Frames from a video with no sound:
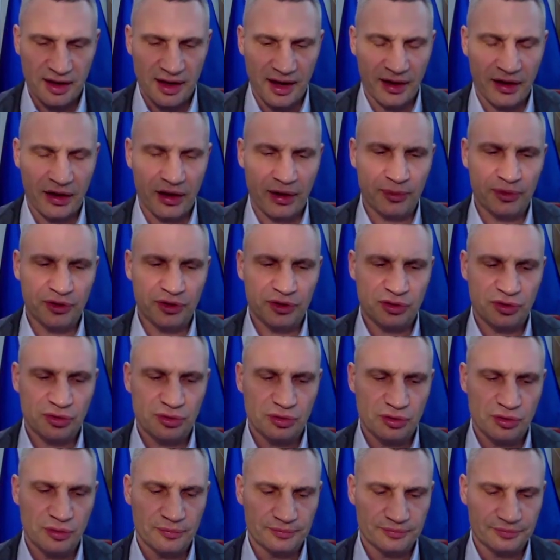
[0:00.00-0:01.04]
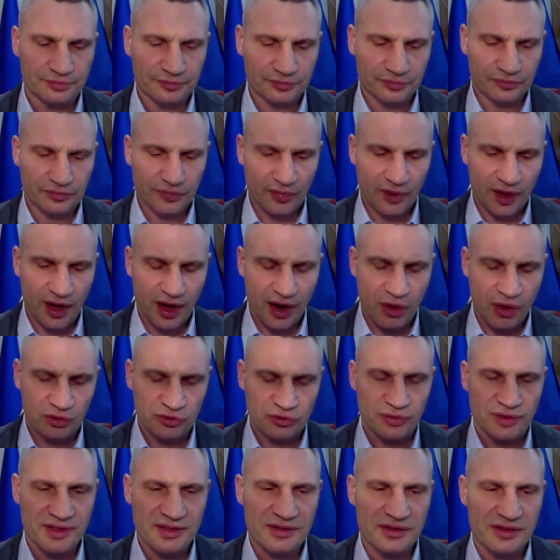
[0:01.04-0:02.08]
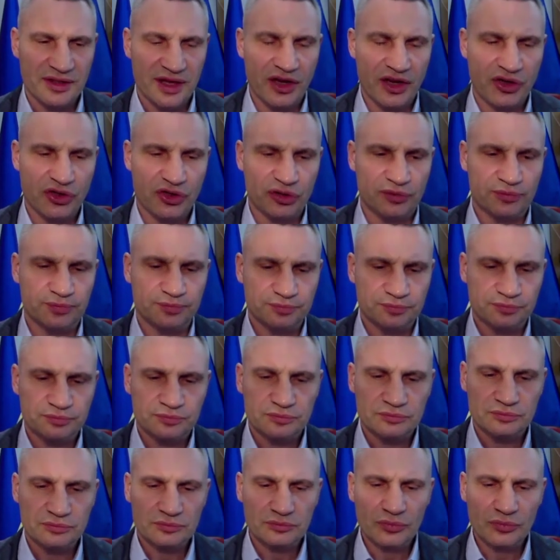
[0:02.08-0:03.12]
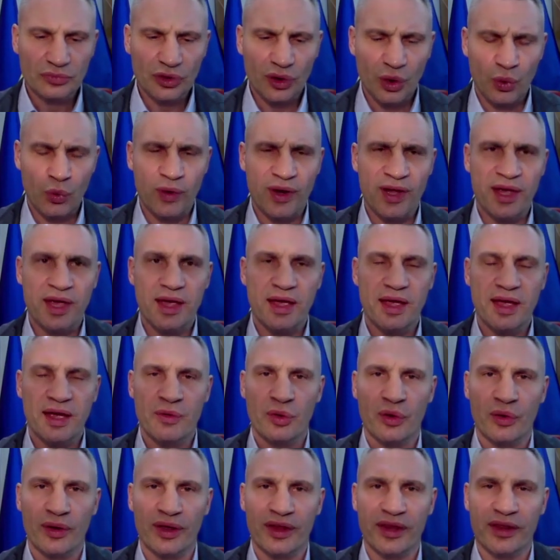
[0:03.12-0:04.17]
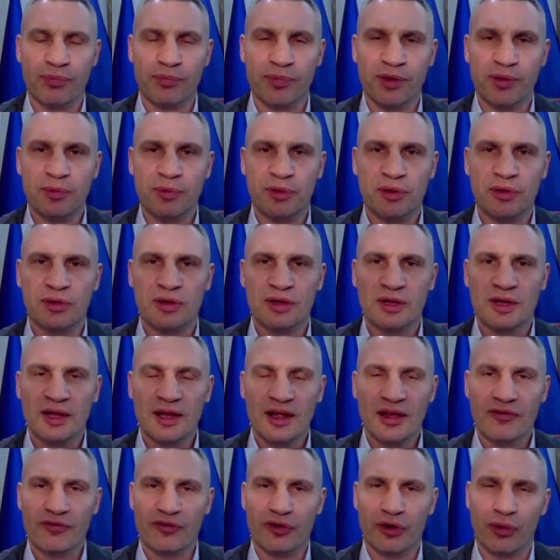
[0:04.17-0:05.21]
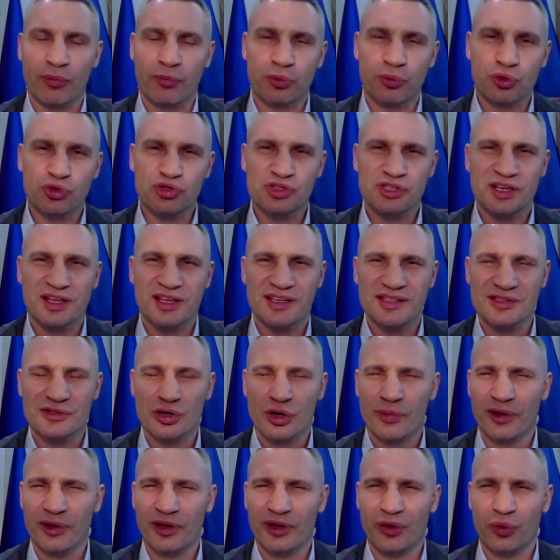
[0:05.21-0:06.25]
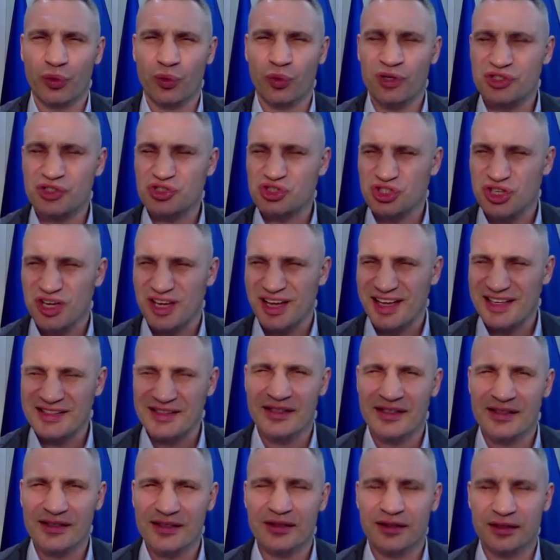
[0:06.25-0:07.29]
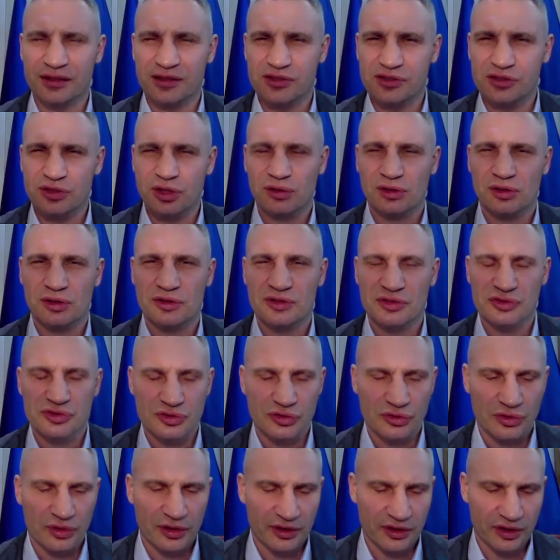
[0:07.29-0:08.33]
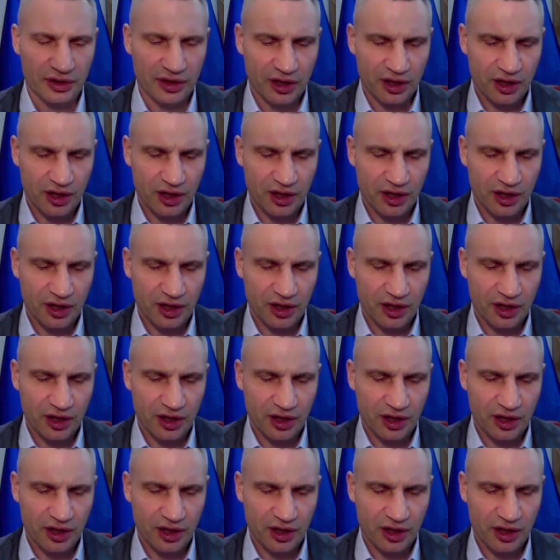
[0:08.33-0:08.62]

I coming to our train station, we evacuate the people from Bucha, Gostomel, which the city is totally destroyed.